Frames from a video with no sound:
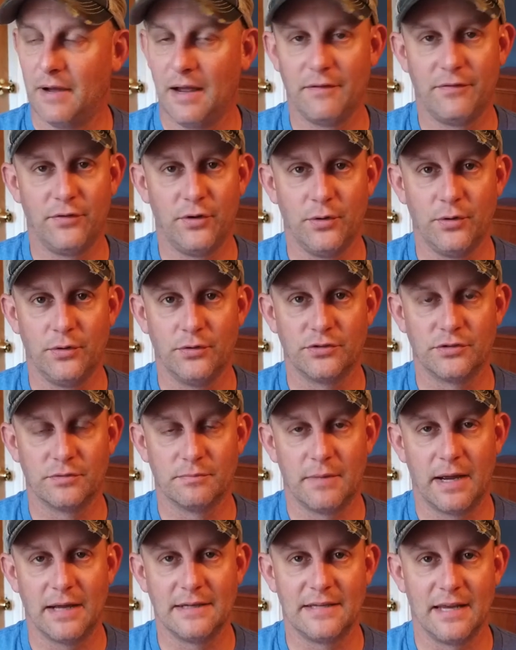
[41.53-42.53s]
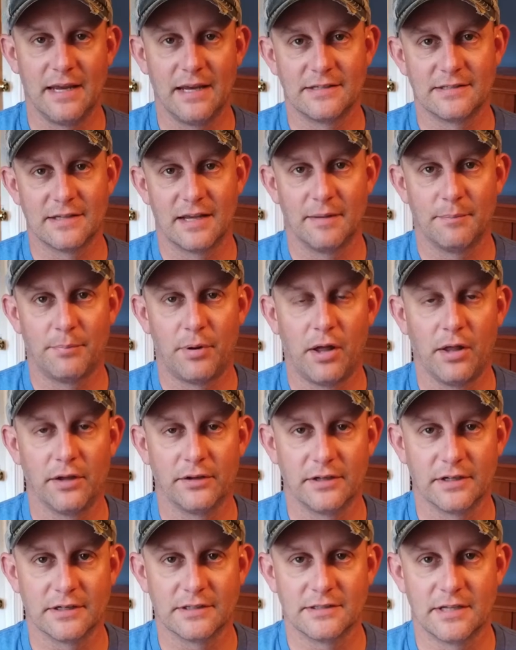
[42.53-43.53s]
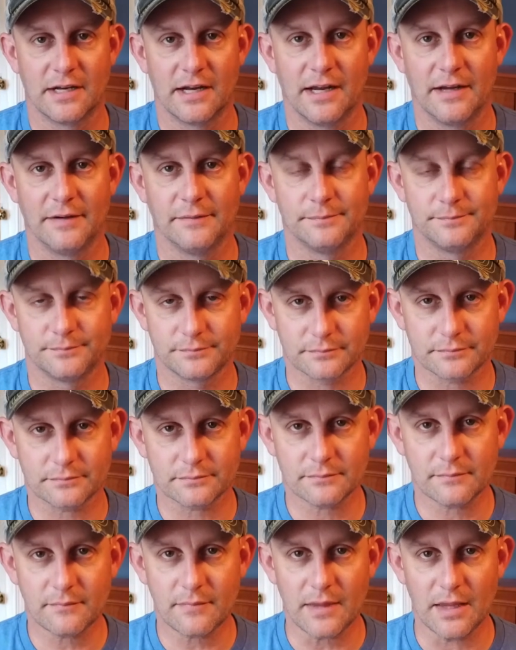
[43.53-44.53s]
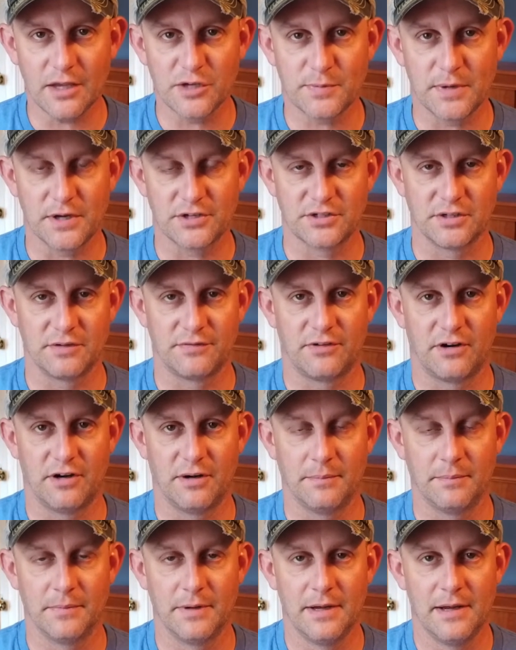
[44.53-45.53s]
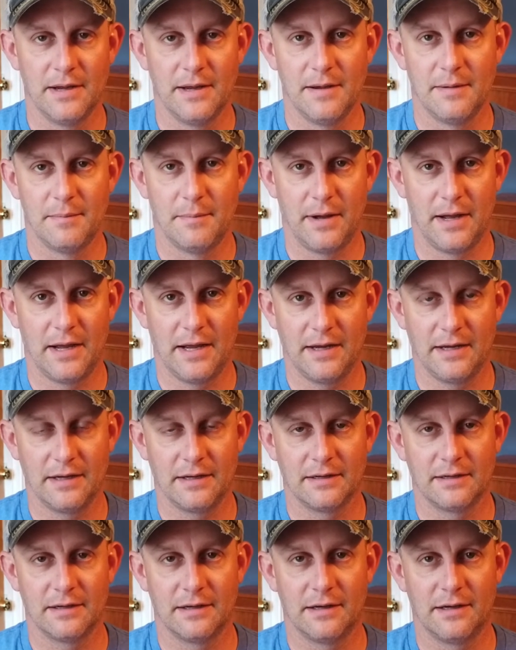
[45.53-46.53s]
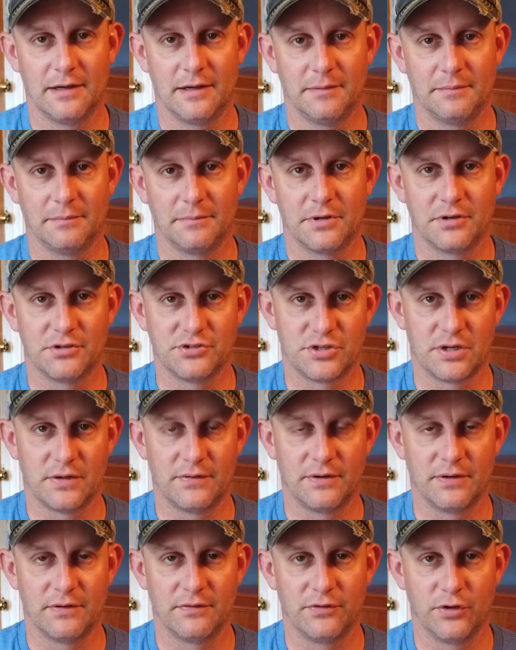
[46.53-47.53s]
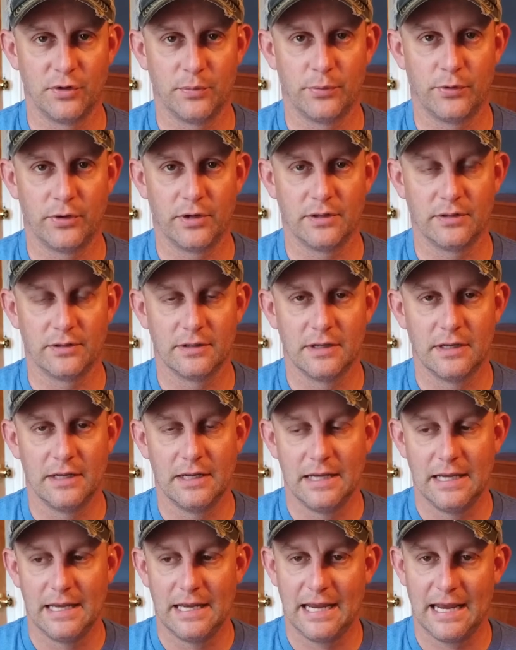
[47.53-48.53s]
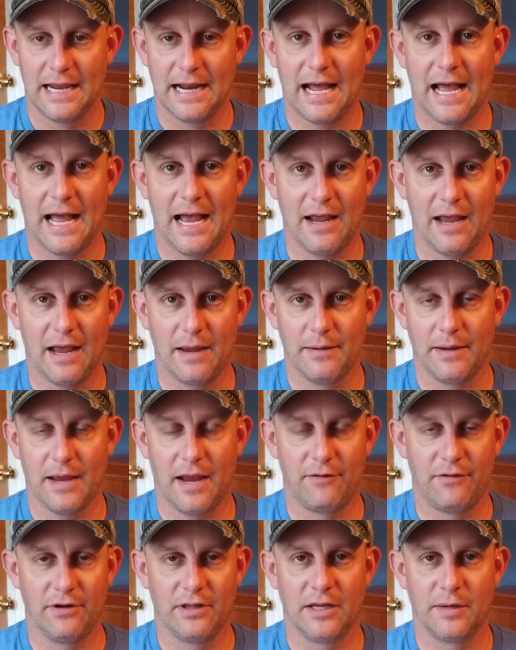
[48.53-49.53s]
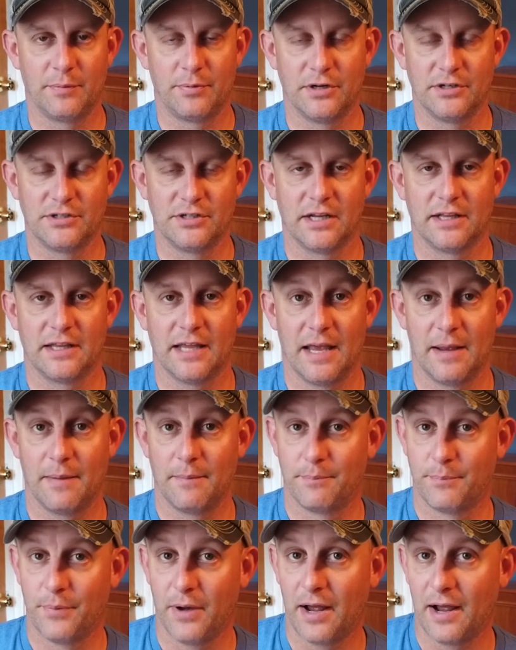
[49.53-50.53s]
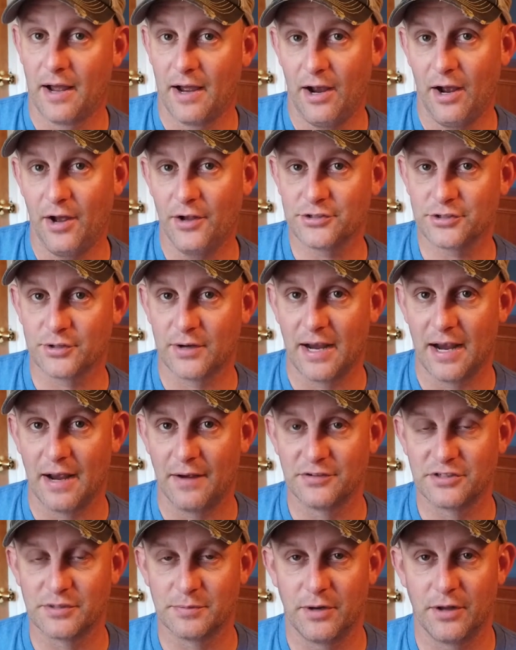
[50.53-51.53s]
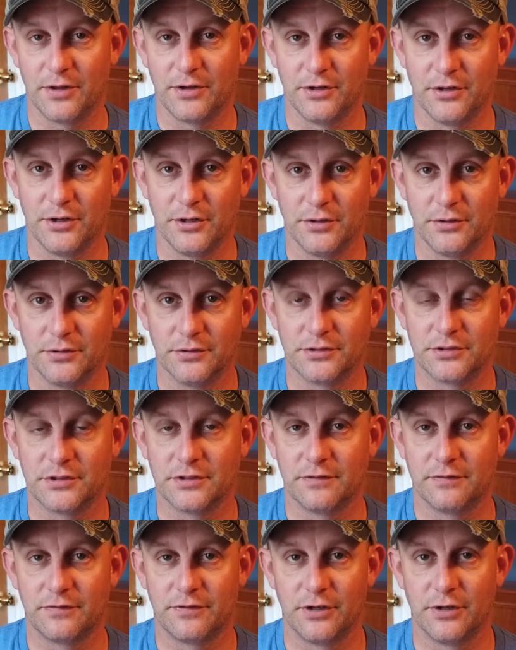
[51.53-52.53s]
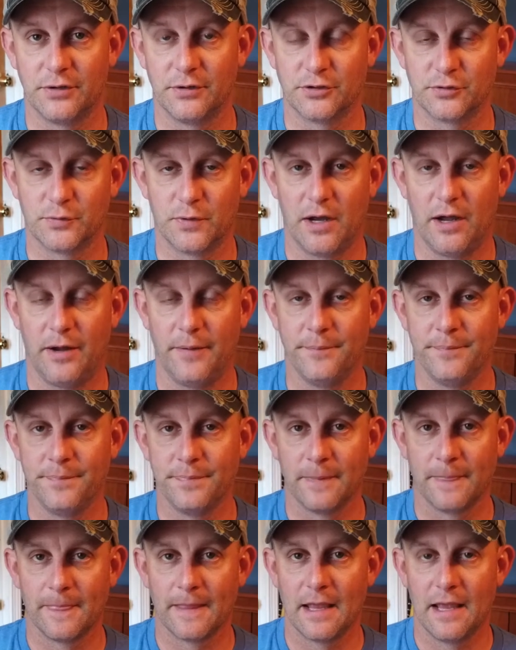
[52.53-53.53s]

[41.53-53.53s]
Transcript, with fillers: my views and my takes on politics today especially from my um, conservative viewpoint. And I, I, I really appreciate that. But I also have some other news for you as well.